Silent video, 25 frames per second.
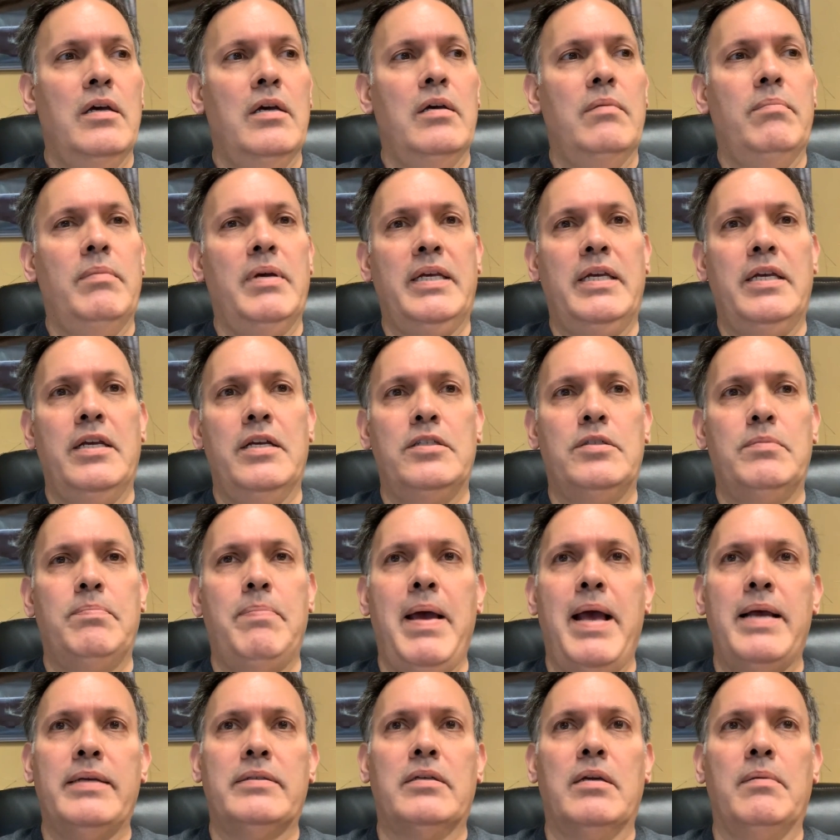my kids'
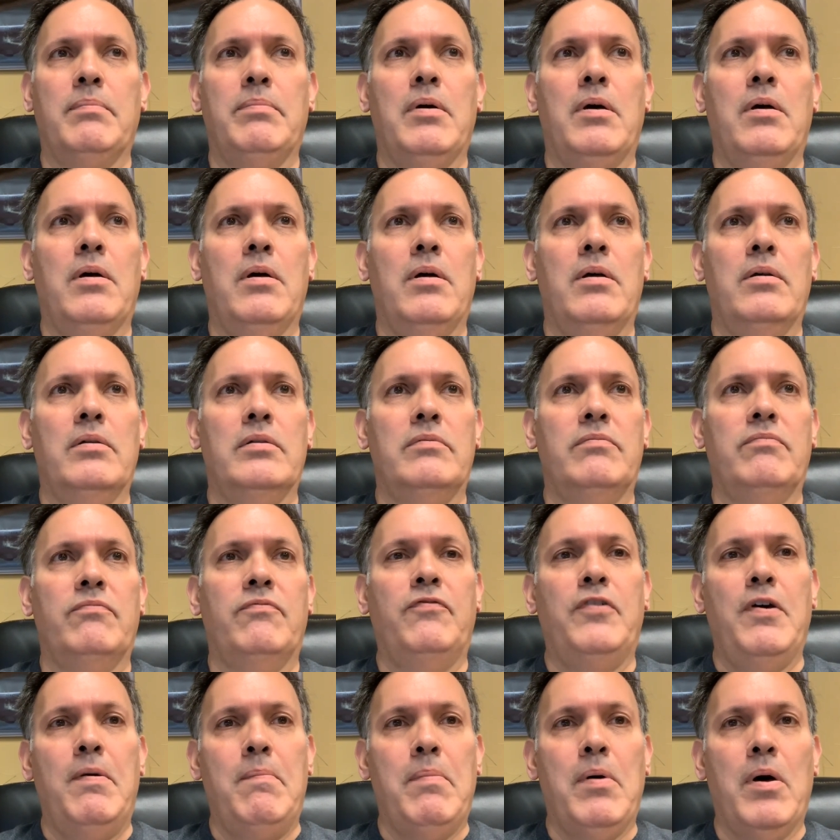basketball and
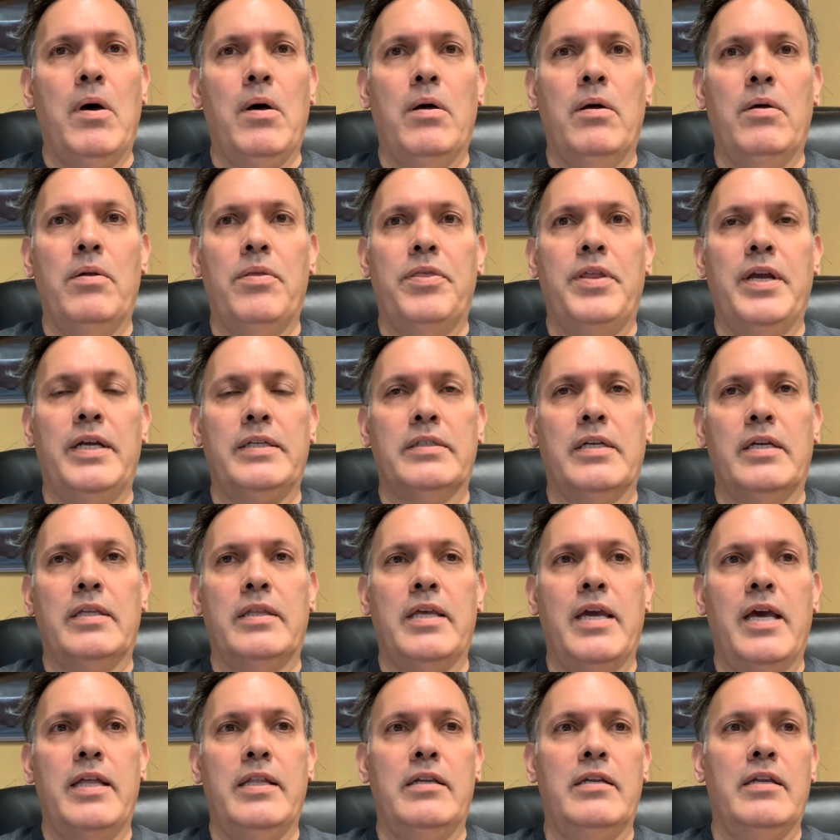football and things like
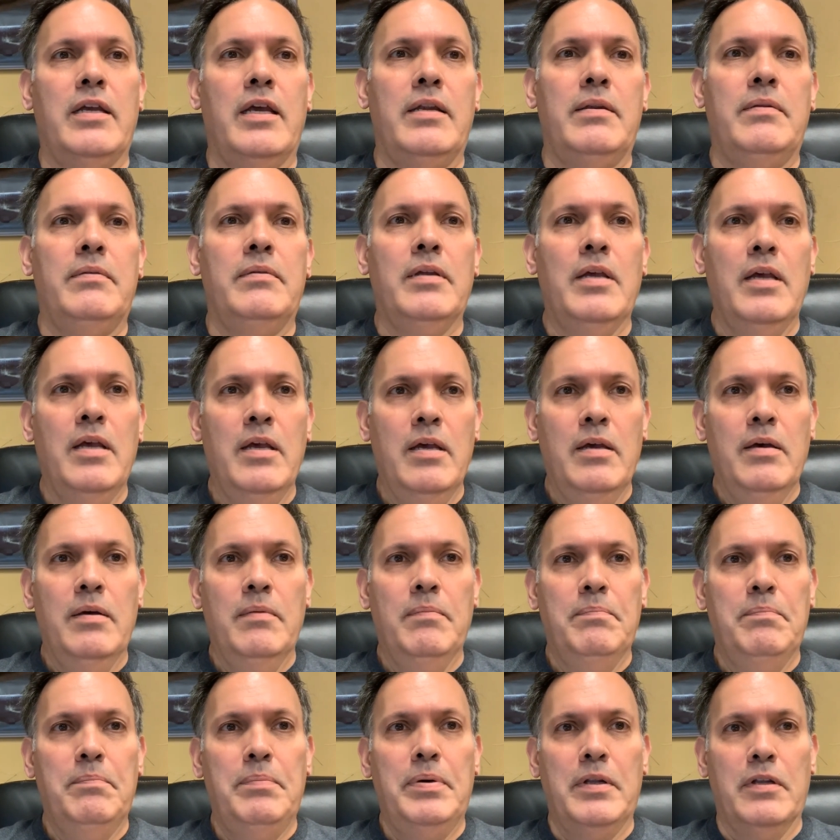that. And then I'd
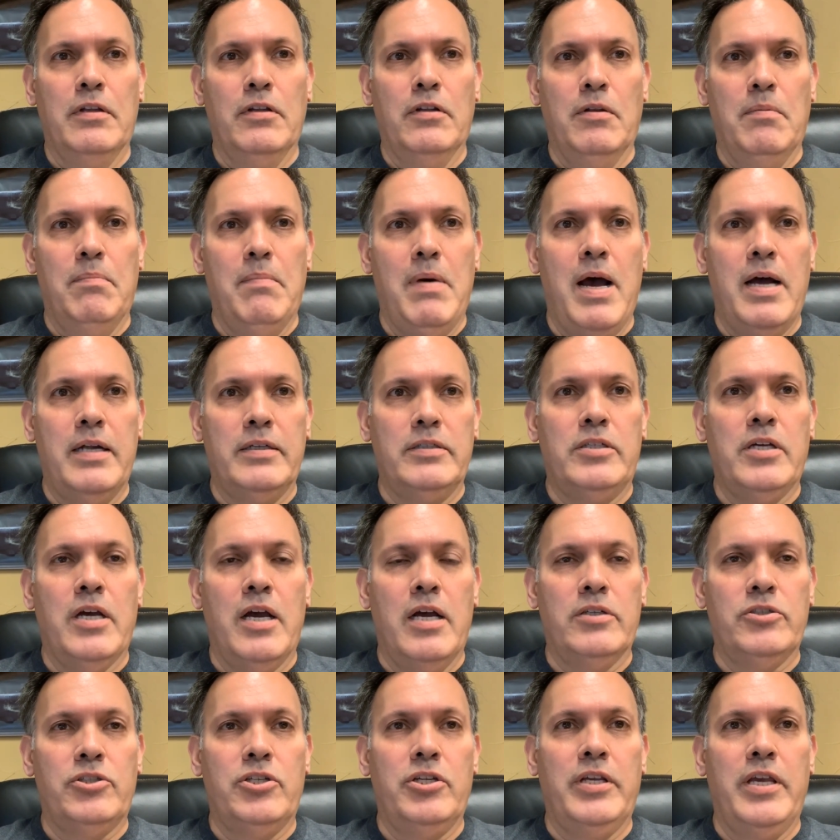put a little
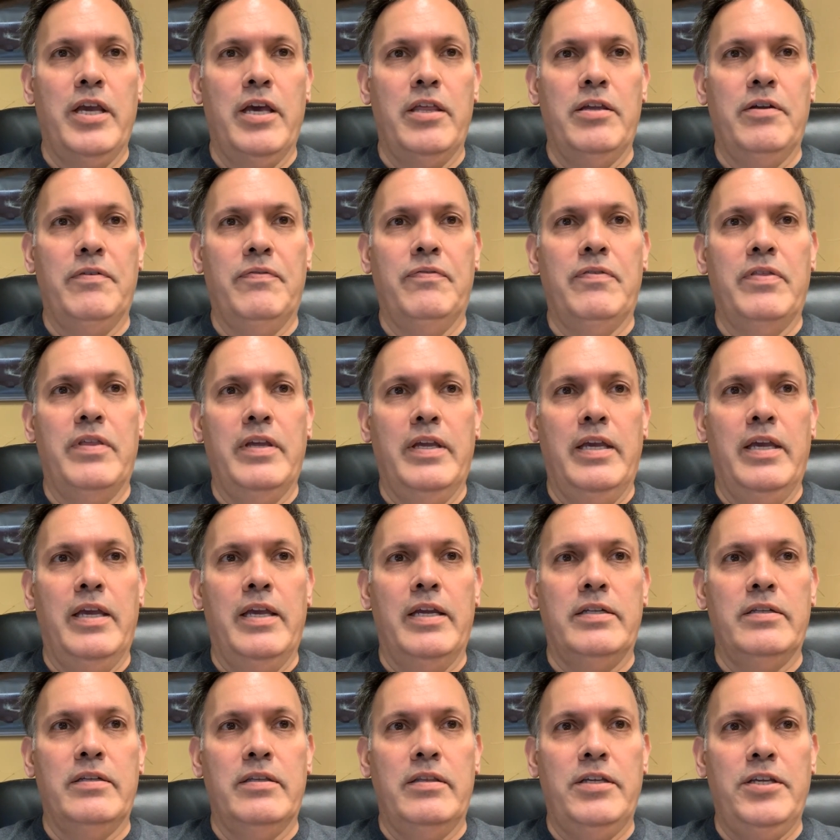montage together for the
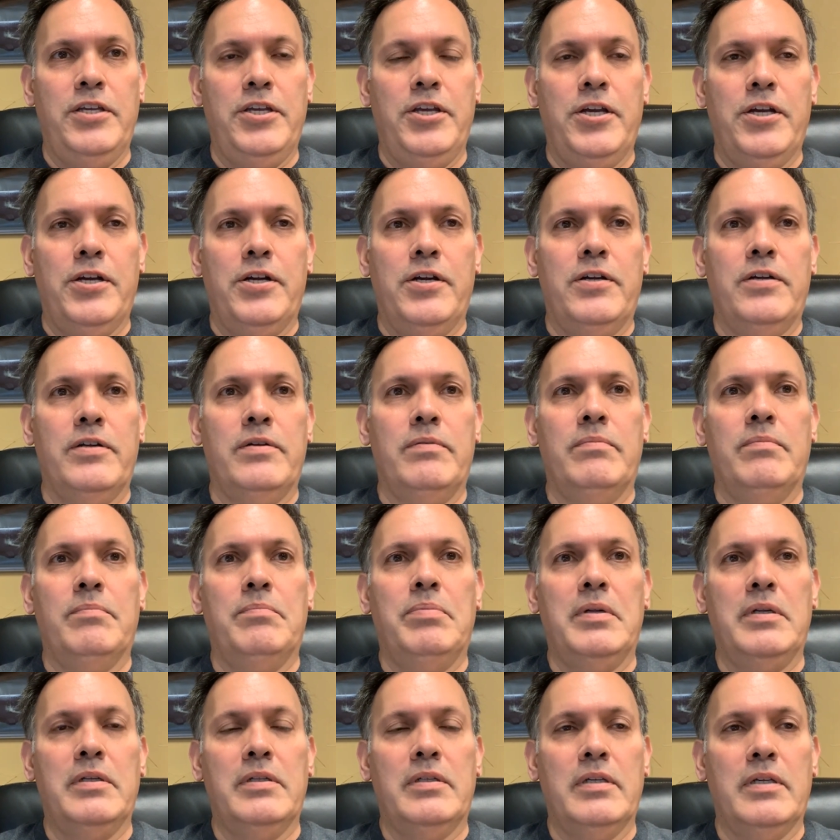end of the year and
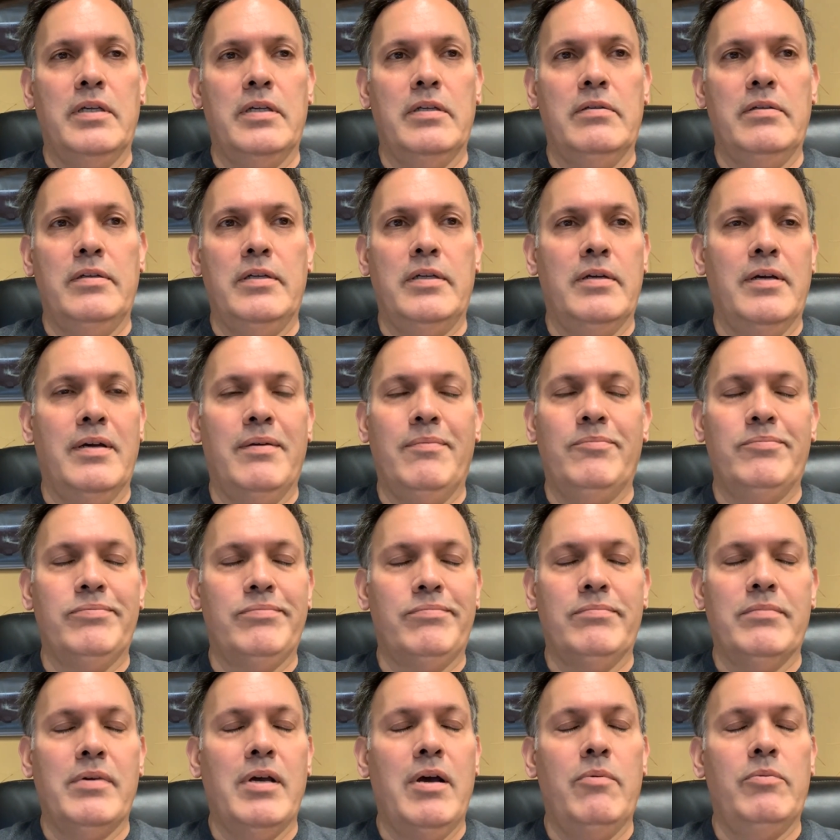put it
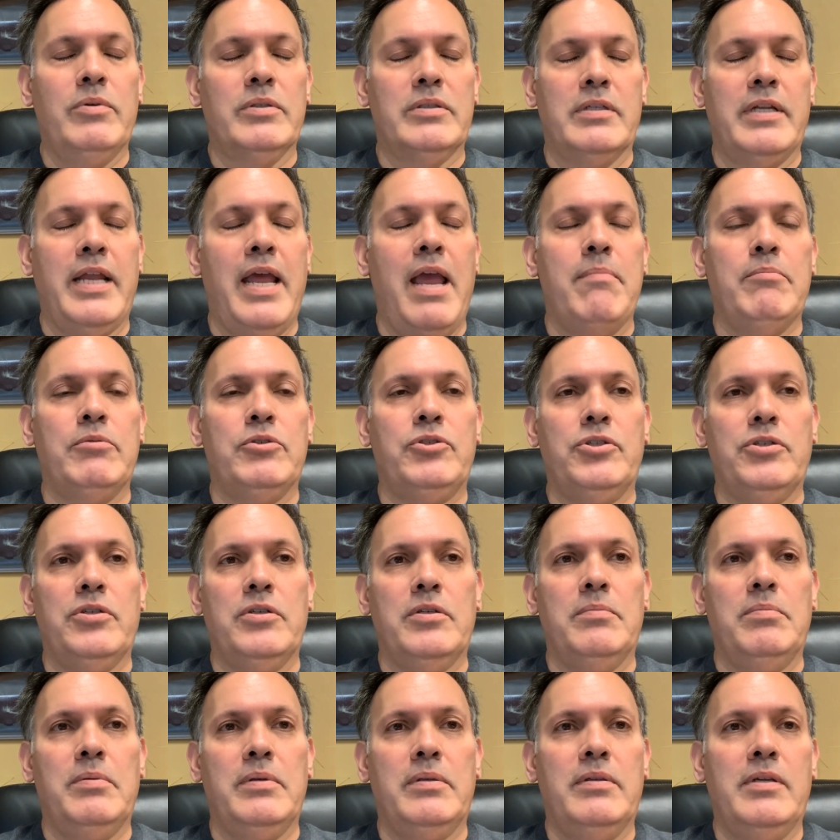I was an amateur,
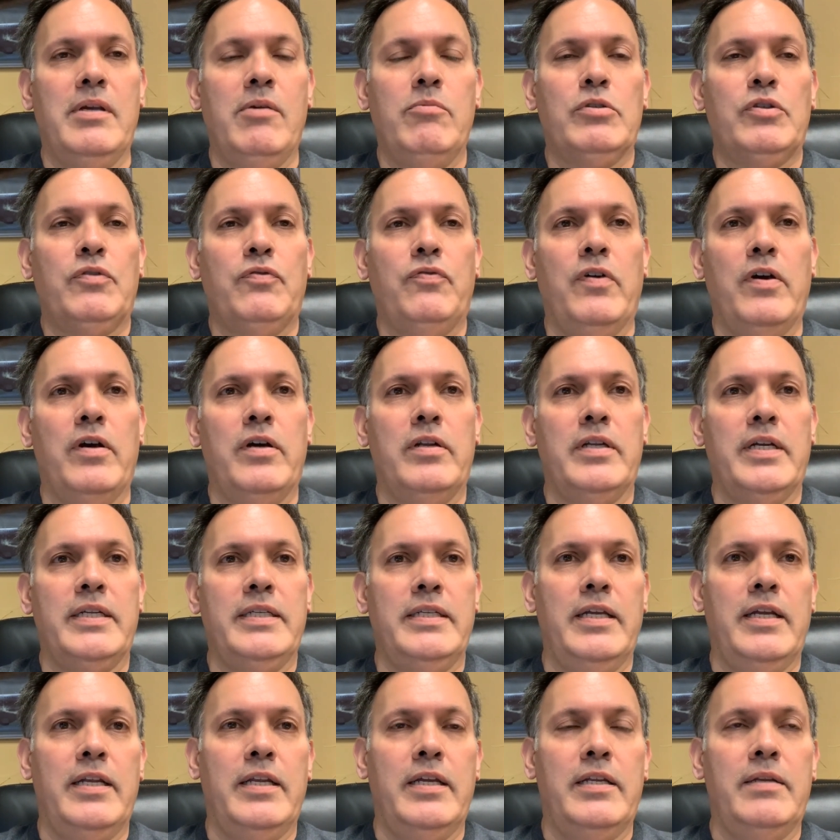but it was fun. I
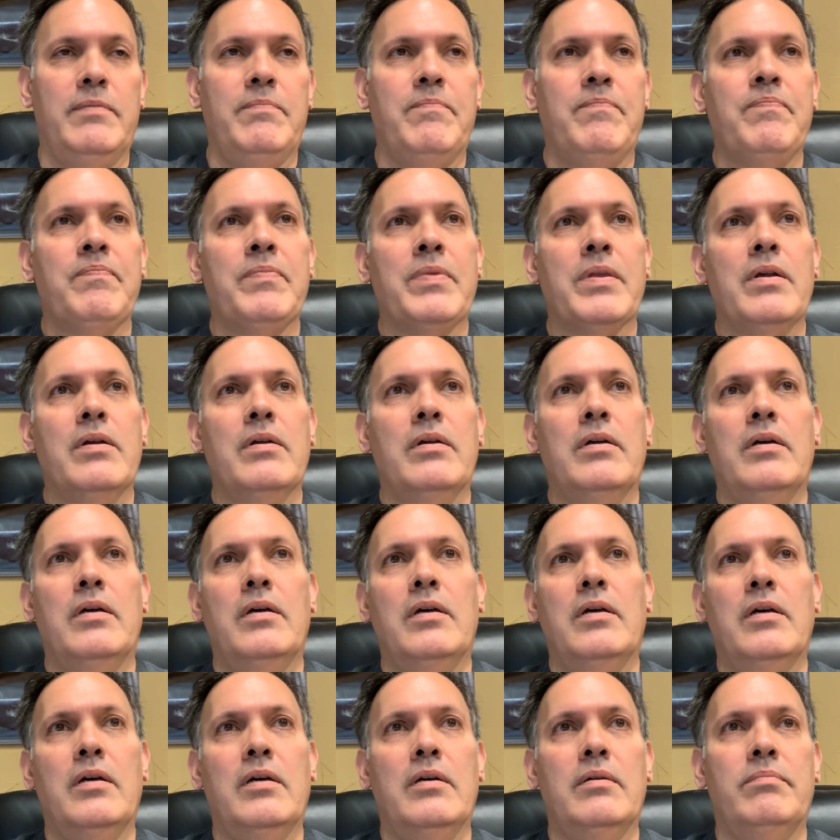did it.
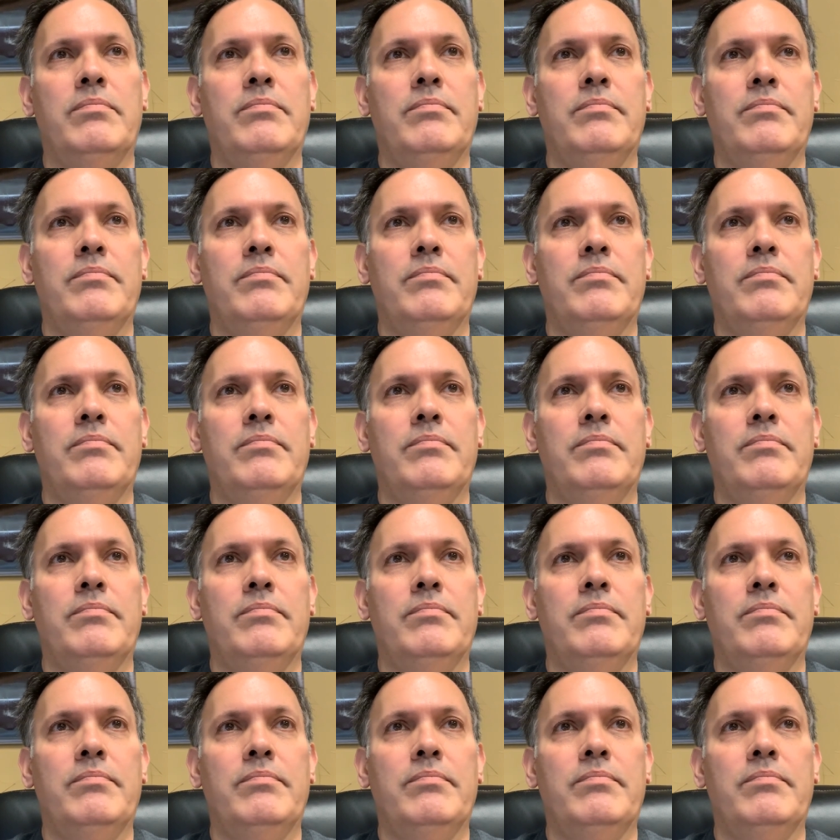Uh,